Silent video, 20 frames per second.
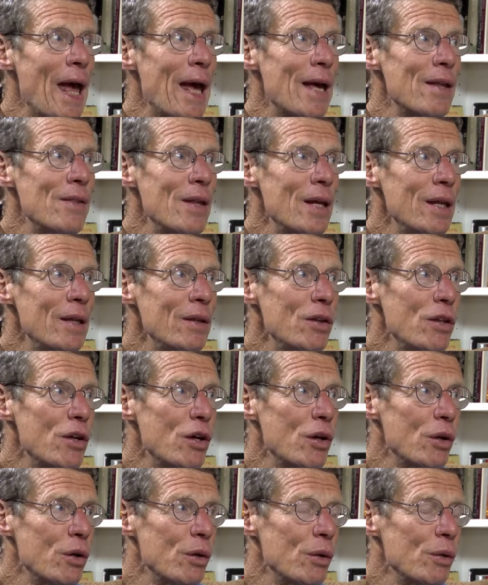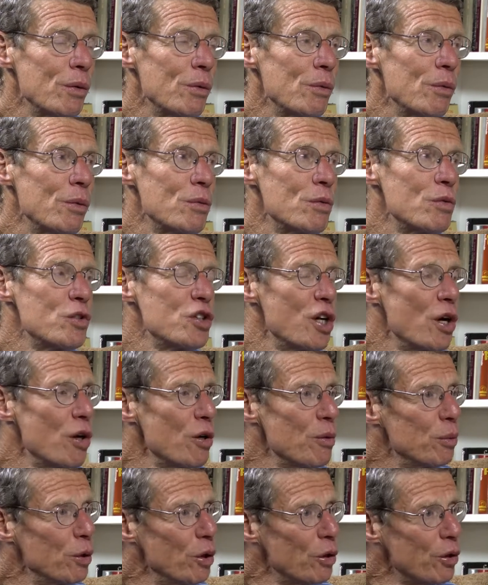And then there are
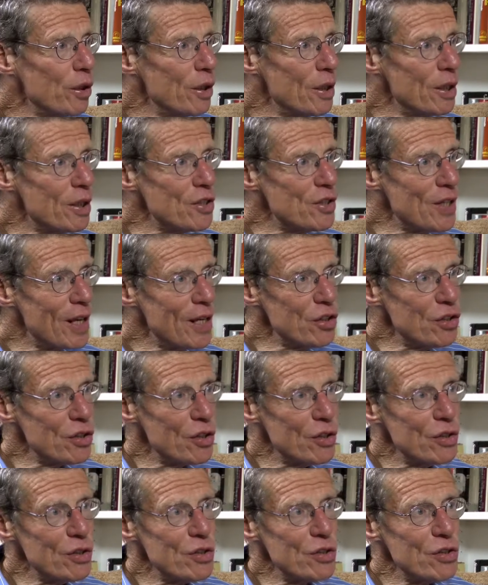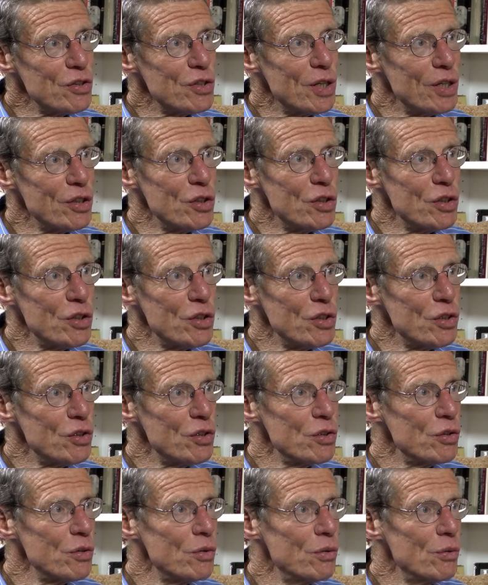charitable organizations such
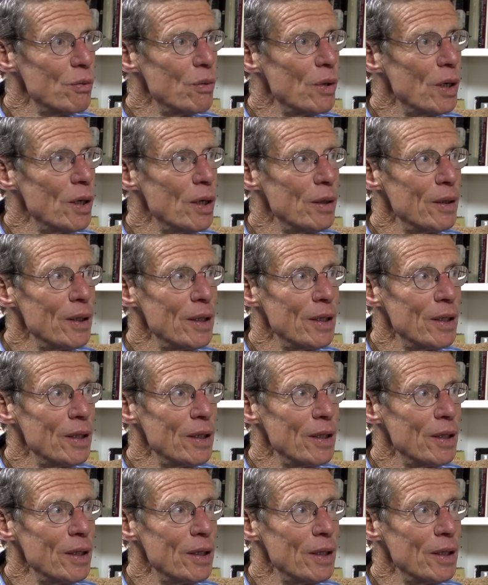as uh,